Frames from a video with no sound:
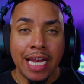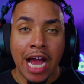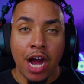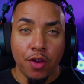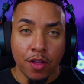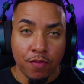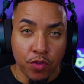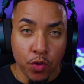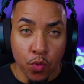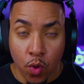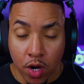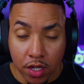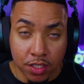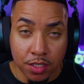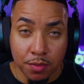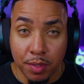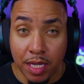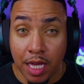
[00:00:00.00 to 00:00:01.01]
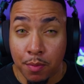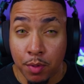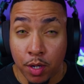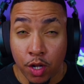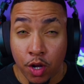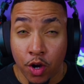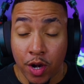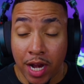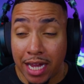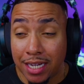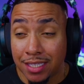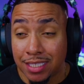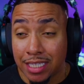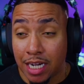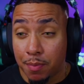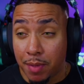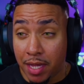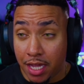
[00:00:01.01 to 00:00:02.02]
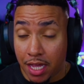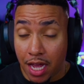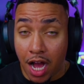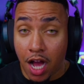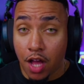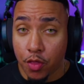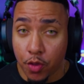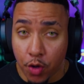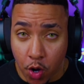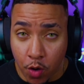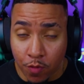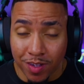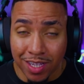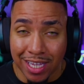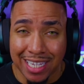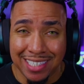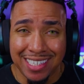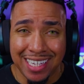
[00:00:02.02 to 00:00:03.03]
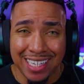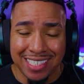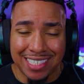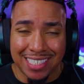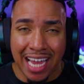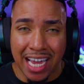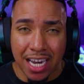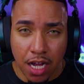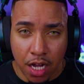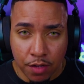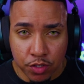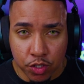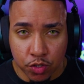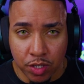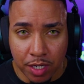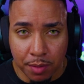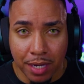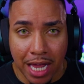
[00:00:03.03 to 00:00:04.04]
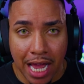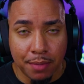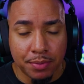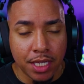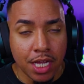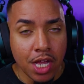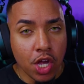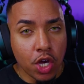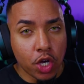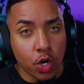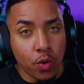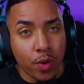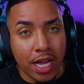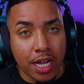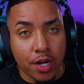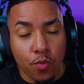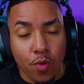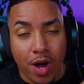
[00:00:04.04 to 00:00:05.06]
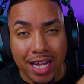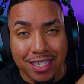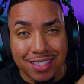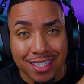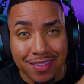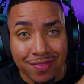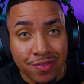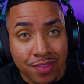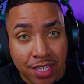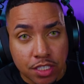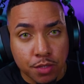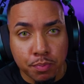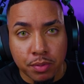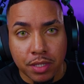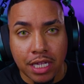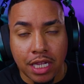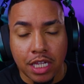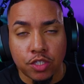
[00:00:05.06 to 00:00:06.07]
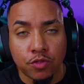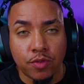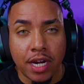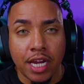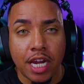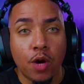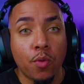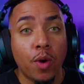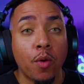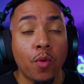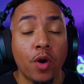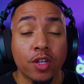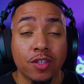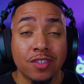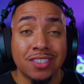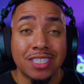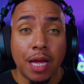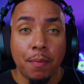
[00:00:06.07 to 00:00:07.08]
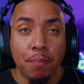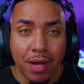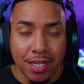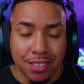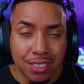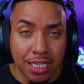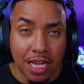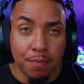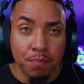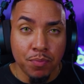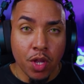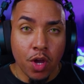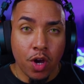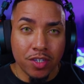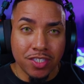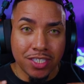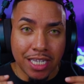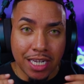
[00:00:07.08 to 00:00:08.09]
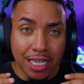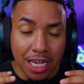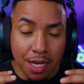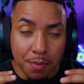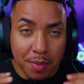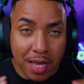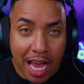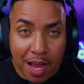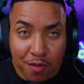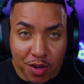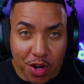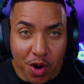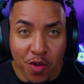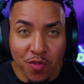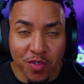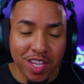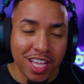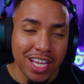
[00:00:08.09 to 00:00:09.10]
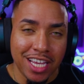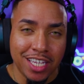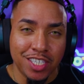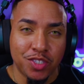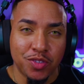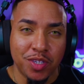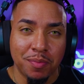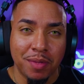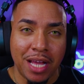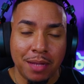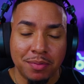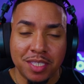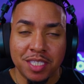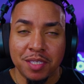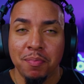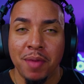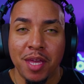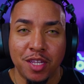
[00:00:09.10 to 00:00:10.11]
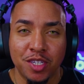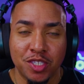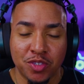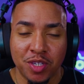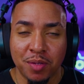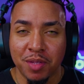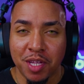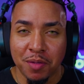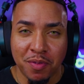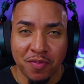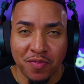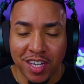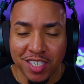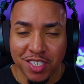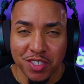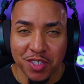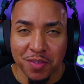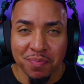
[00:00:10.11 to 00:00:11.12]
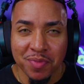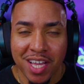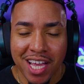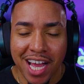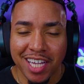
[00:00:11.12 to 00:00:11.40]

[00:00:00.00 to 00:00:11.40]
Now, if you want to be able to learn how to set up any other overlays inside of Streamlabs, go ahead and watch this playlist right here where I walk you step by step on setting up every overlay in Streamlabs to make your stream look professional.